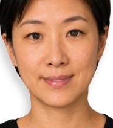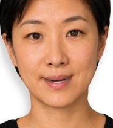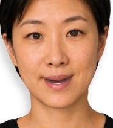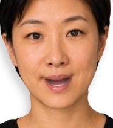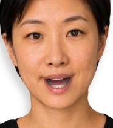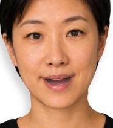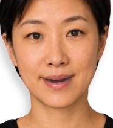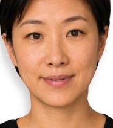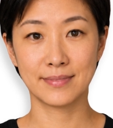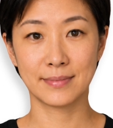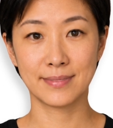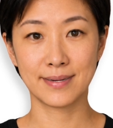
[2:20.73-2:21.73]
When your
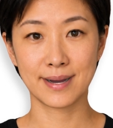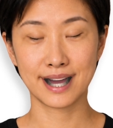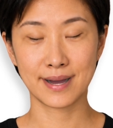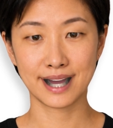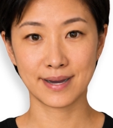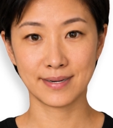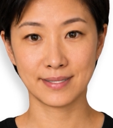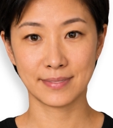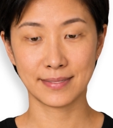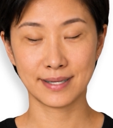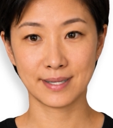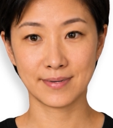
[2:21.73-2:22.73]
doctors begin sending cone
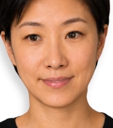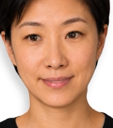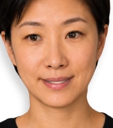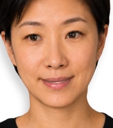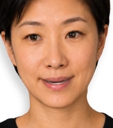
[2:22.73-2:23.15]
beam or facial